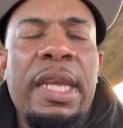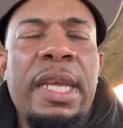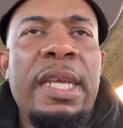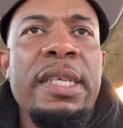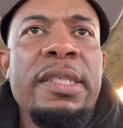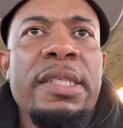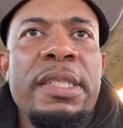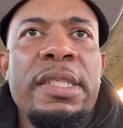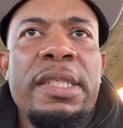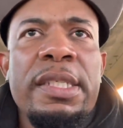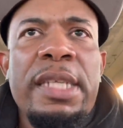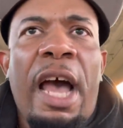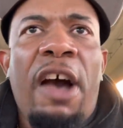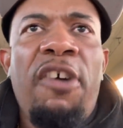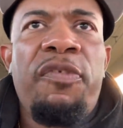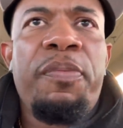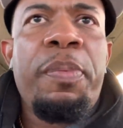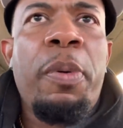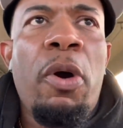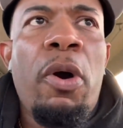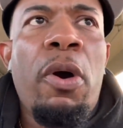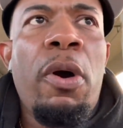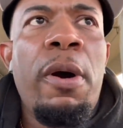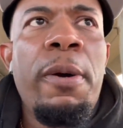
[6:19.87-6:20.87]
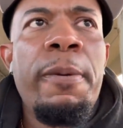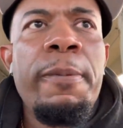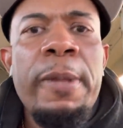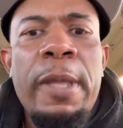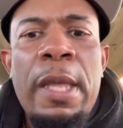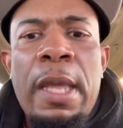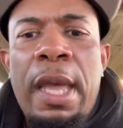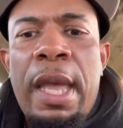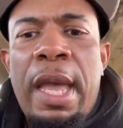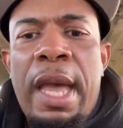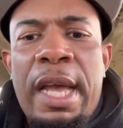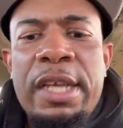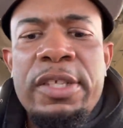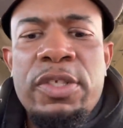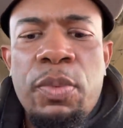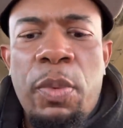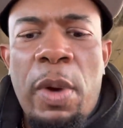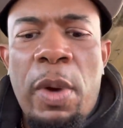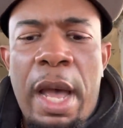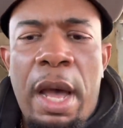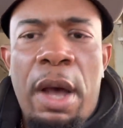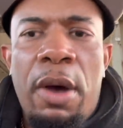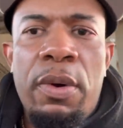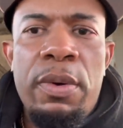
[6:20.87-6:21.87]
He's a southpaw as
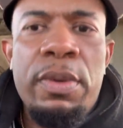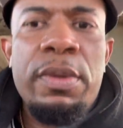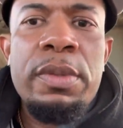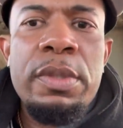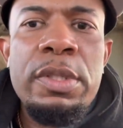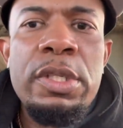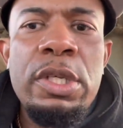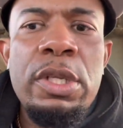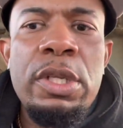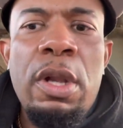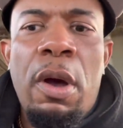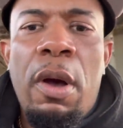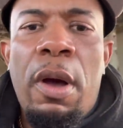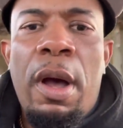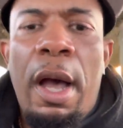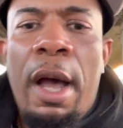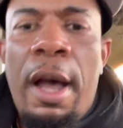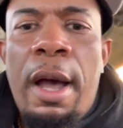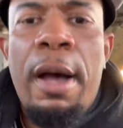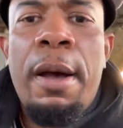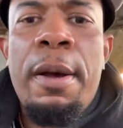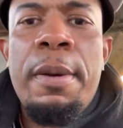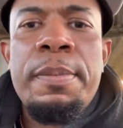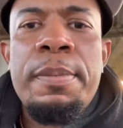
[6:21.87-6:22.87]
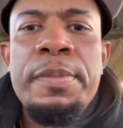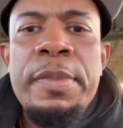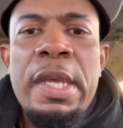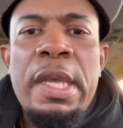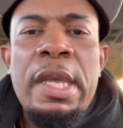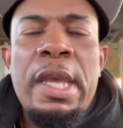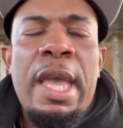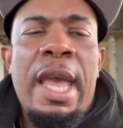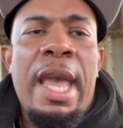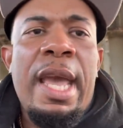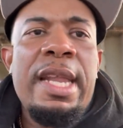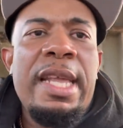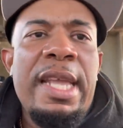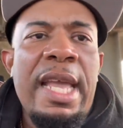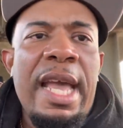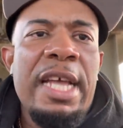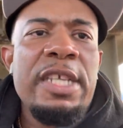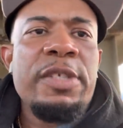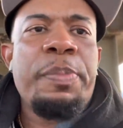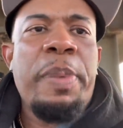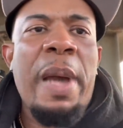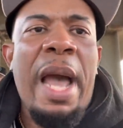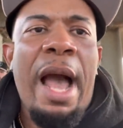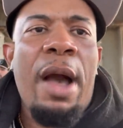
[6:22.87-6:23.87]
well, you know, and he
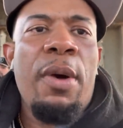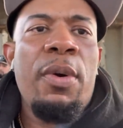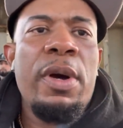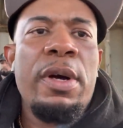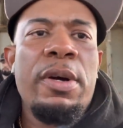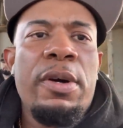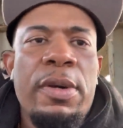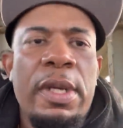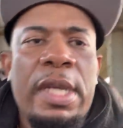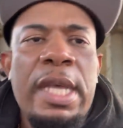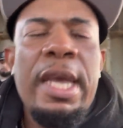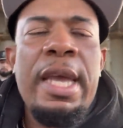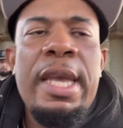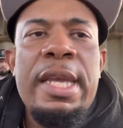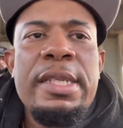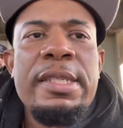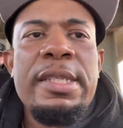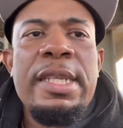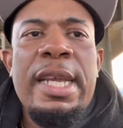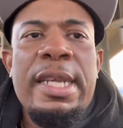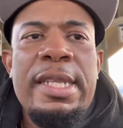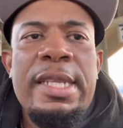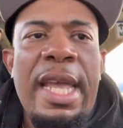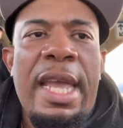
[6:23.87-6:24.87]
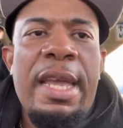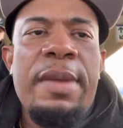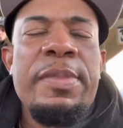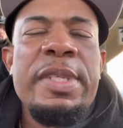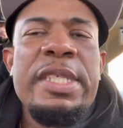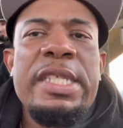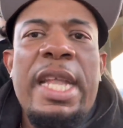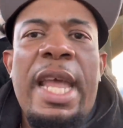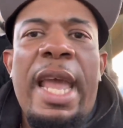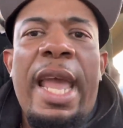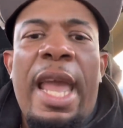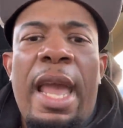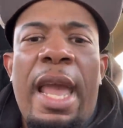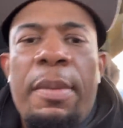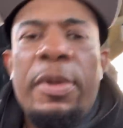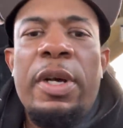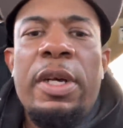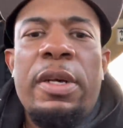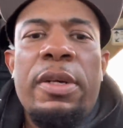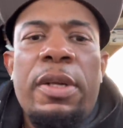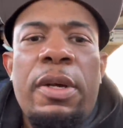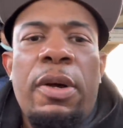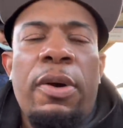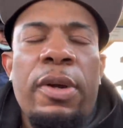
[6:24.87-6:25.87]
has power, okay? His nickname is the Hammer,
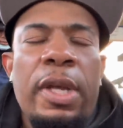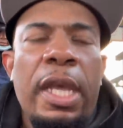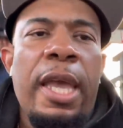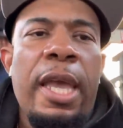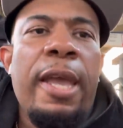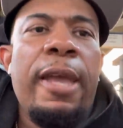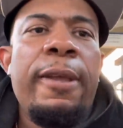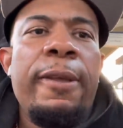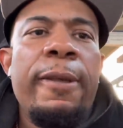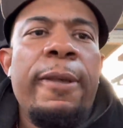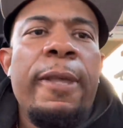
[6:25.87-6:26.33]
okay?